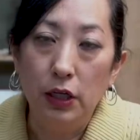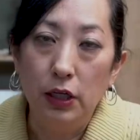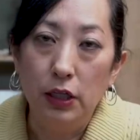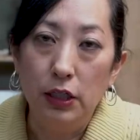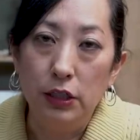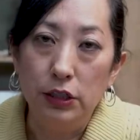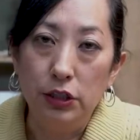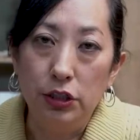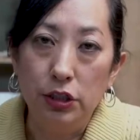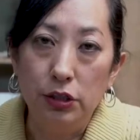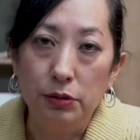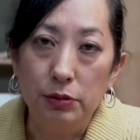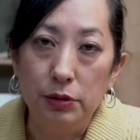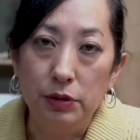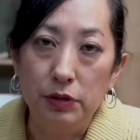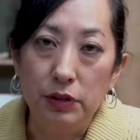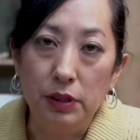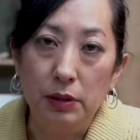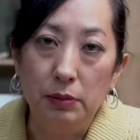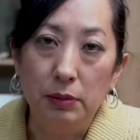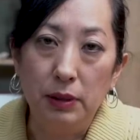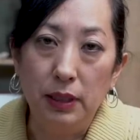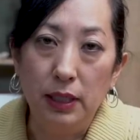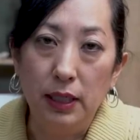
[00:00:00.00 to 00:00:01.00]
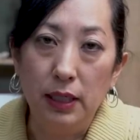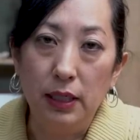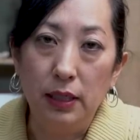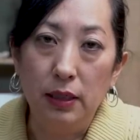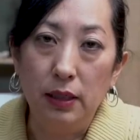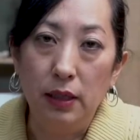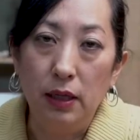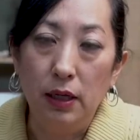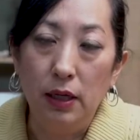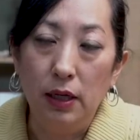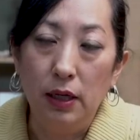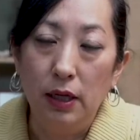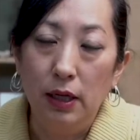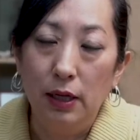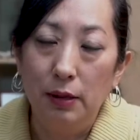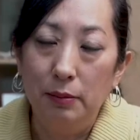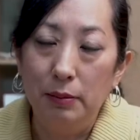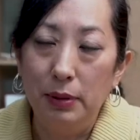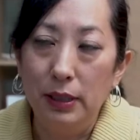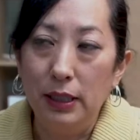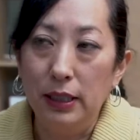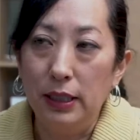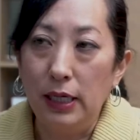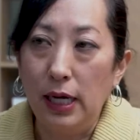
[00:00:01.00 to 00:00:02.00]
in terms of San Miguel.
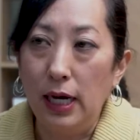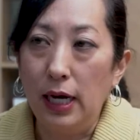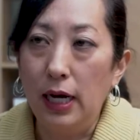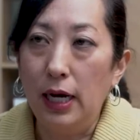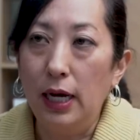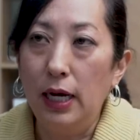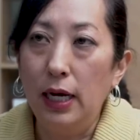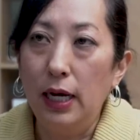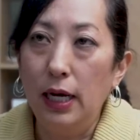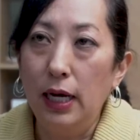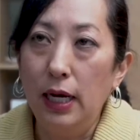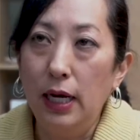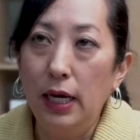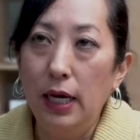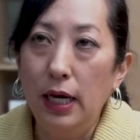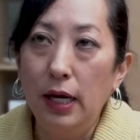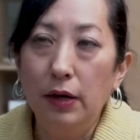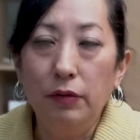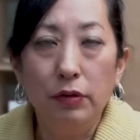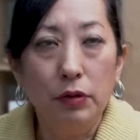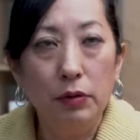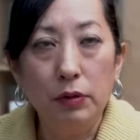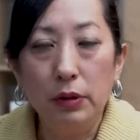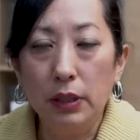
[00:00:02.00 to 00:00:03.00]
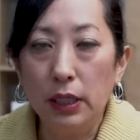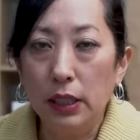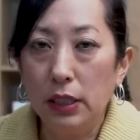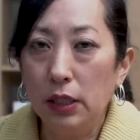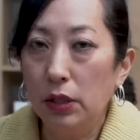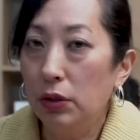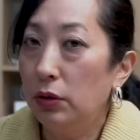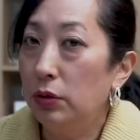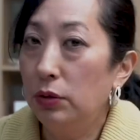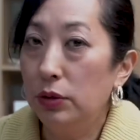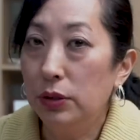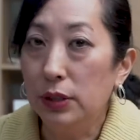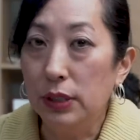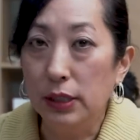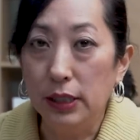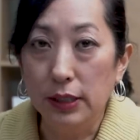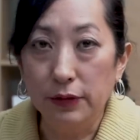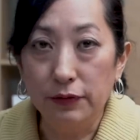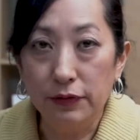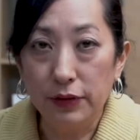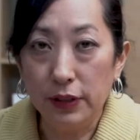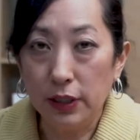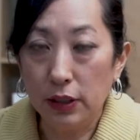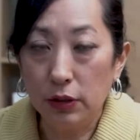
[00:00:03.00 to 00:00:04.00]
But everyone I know who's
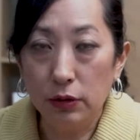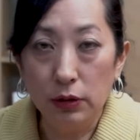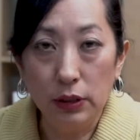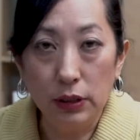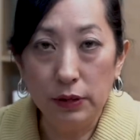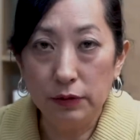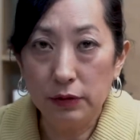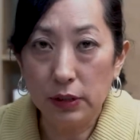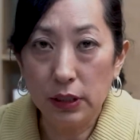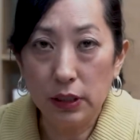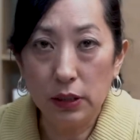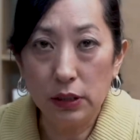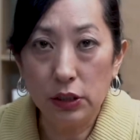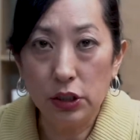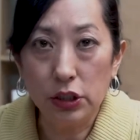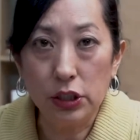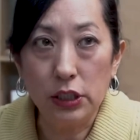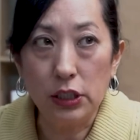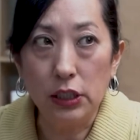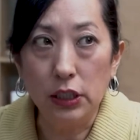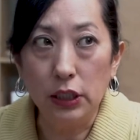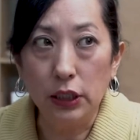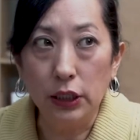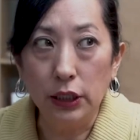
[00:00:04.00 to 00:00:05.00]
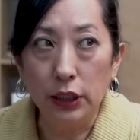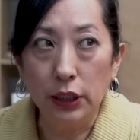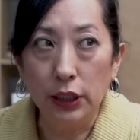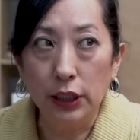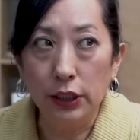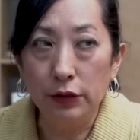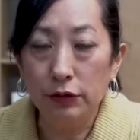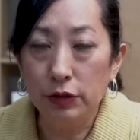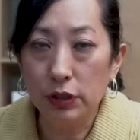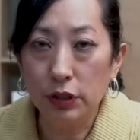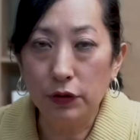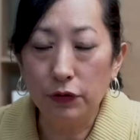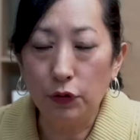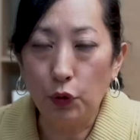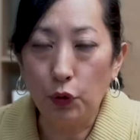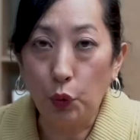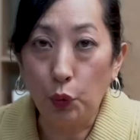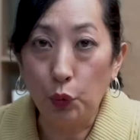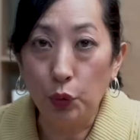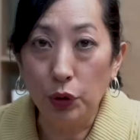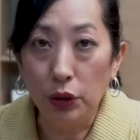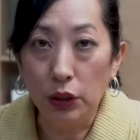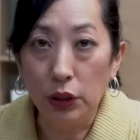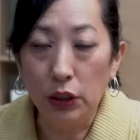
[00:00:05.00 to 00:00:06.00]
lived there, who lives there, just lives there for a
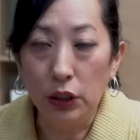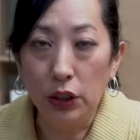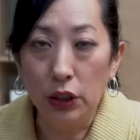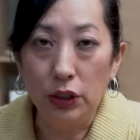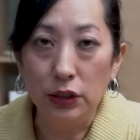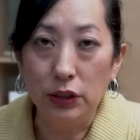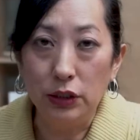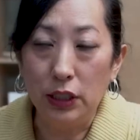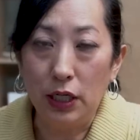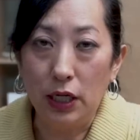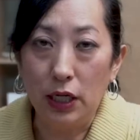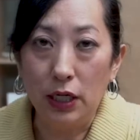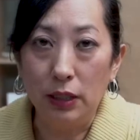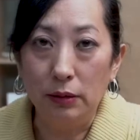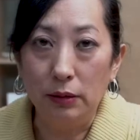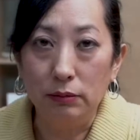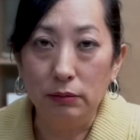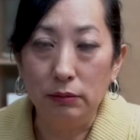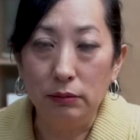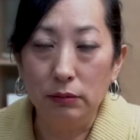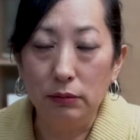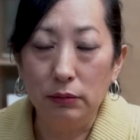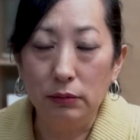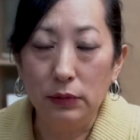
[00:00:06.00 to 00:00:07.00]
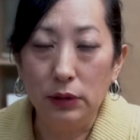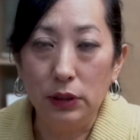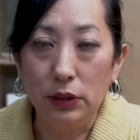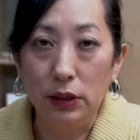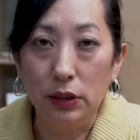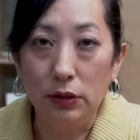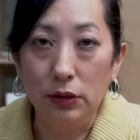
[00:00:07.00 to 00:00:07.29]
really long time. You know,